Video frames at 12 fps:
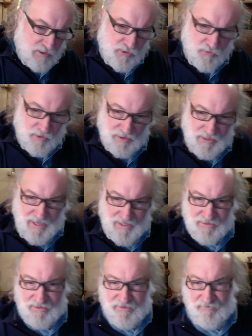So the
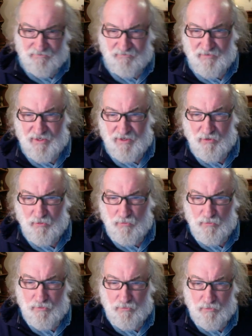last
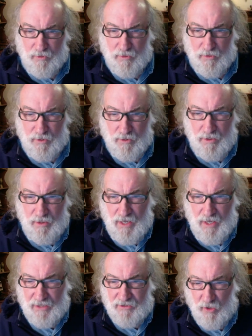video,
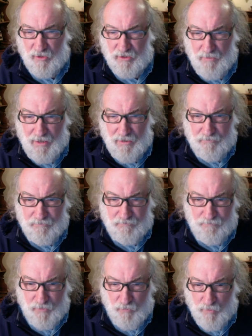I talked about
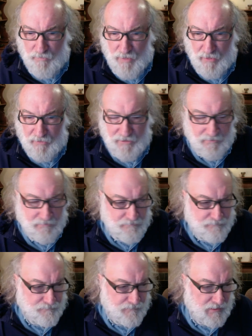rebellion.
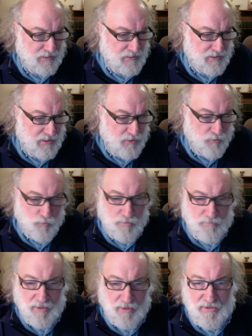
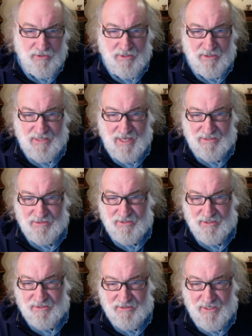Rebellion is as
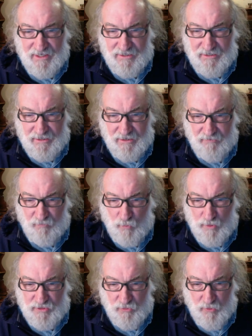the sin of
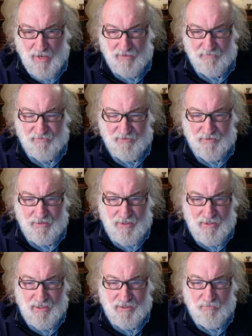witchcraft.
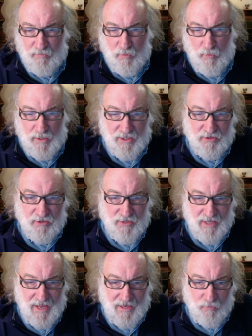And then we went into
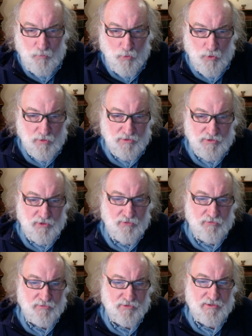the eight words
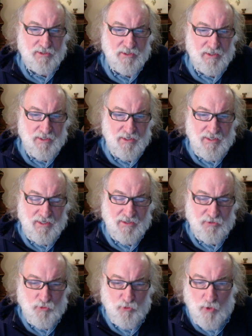used
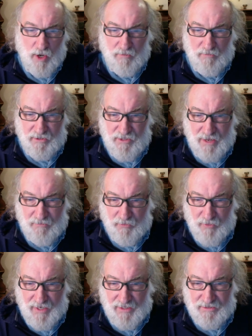in Deuteronomy
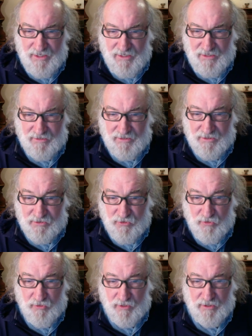chapter 18
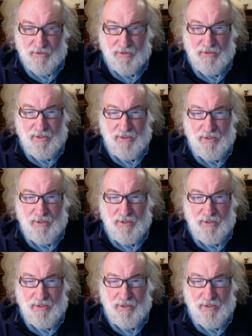concerning